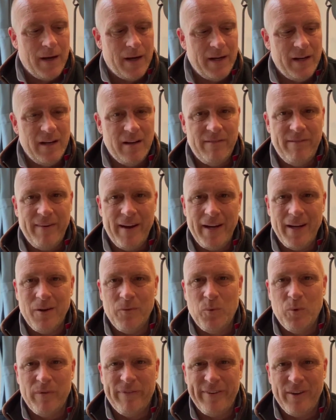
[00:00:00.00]
And then the vendor
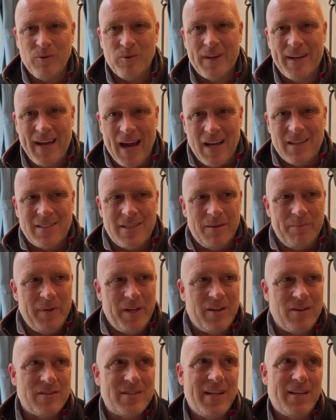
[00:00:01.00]
will feel gutted
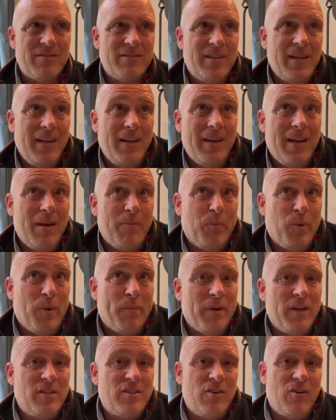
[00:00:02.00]
because they'll see that their
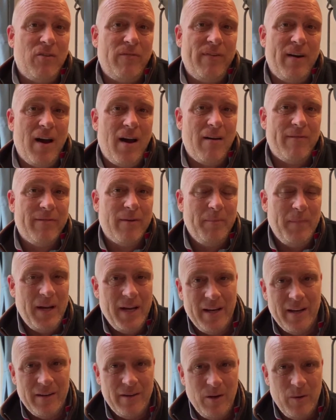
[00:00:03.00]
property sold for
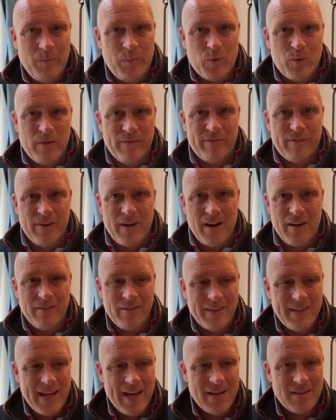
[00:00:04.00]
$500,000, you bought it for
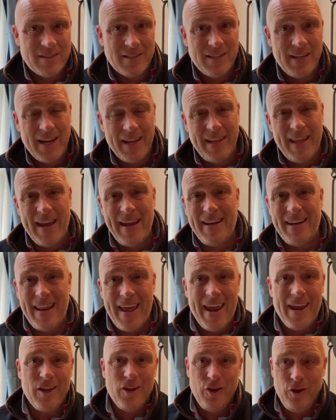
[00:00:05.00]
$100,000, and they
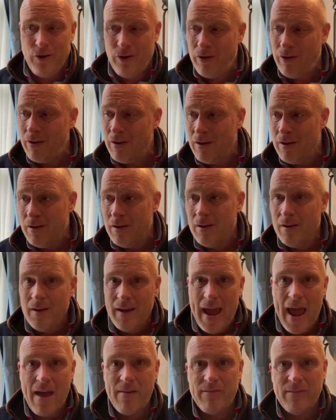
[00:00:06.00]
let you
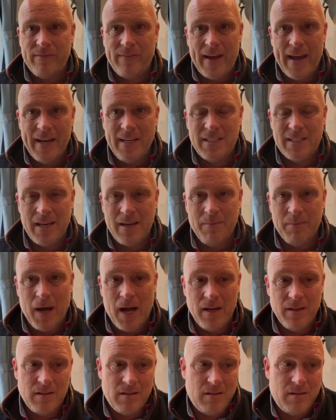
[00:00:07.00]
have it for 18
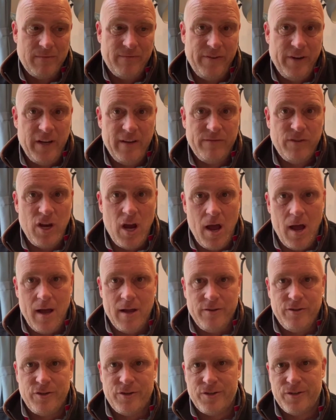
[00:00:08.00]
months free of
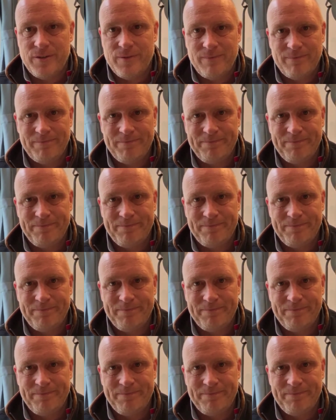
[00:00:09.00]
charge.